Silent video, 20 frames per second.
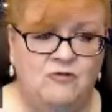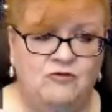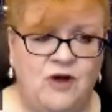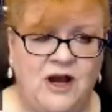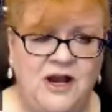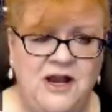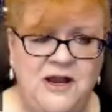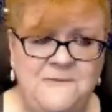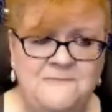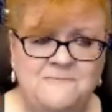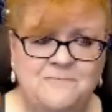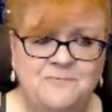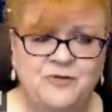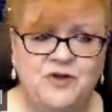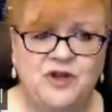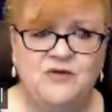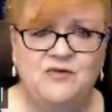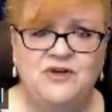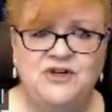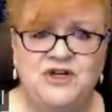right?
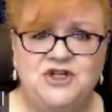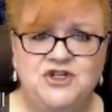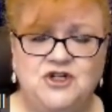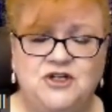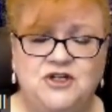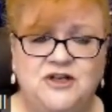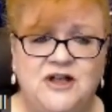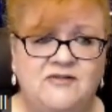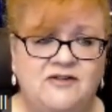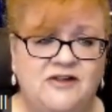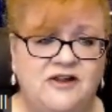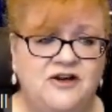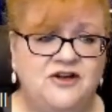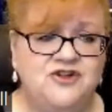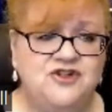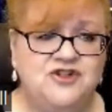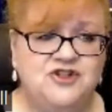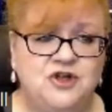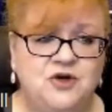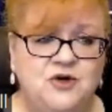The invitational level in a
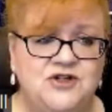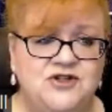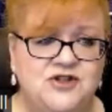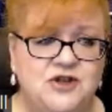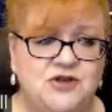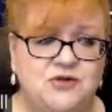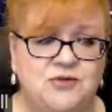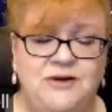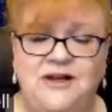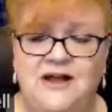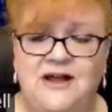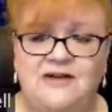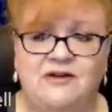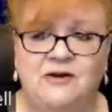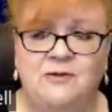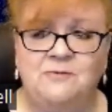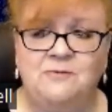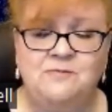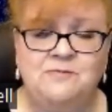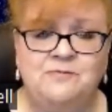suit is the 3
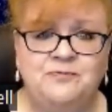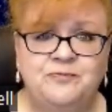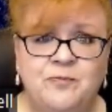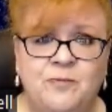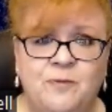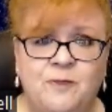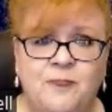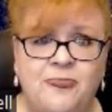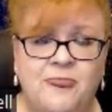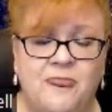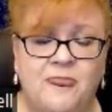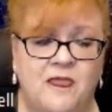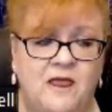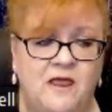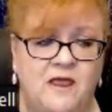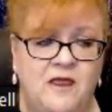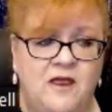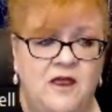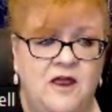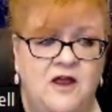level.
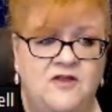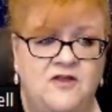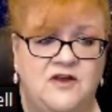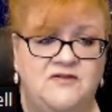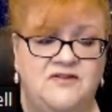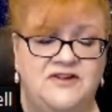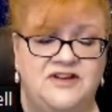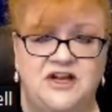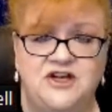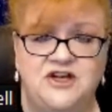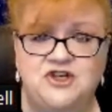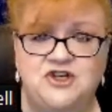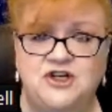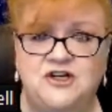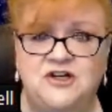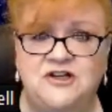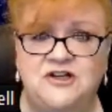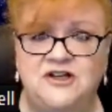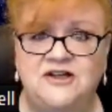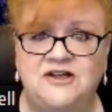The
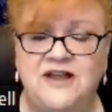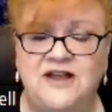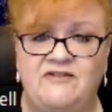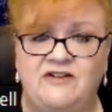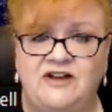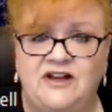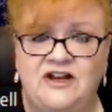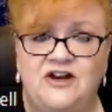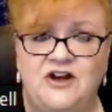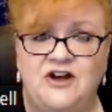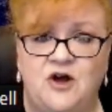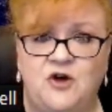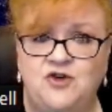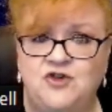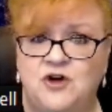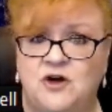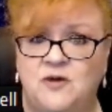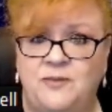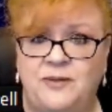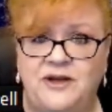invitational level in no
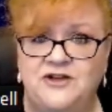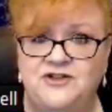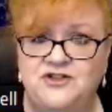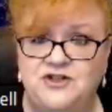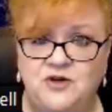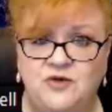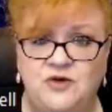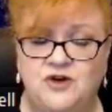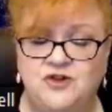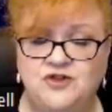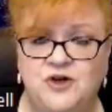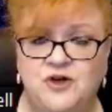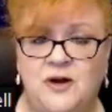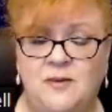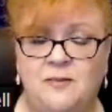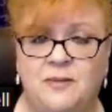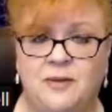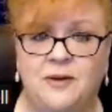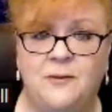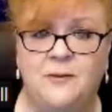trump is 2 no
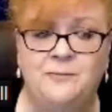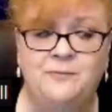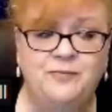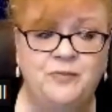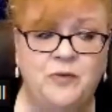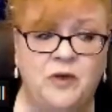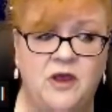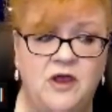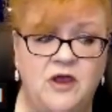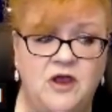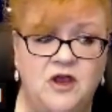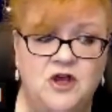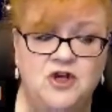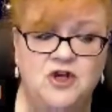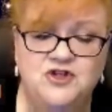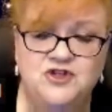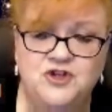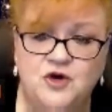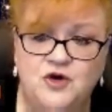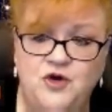trump.
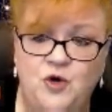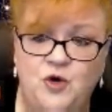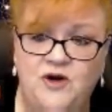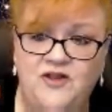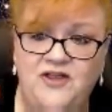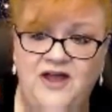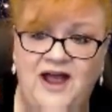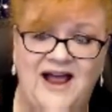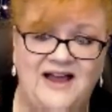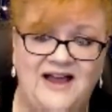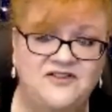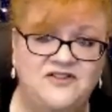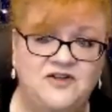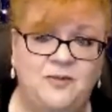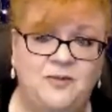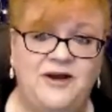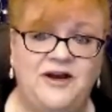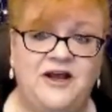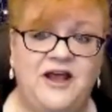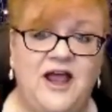So North has to
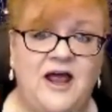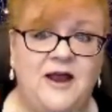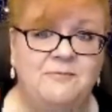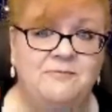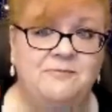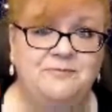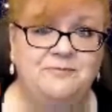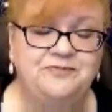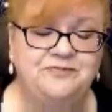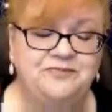bid again.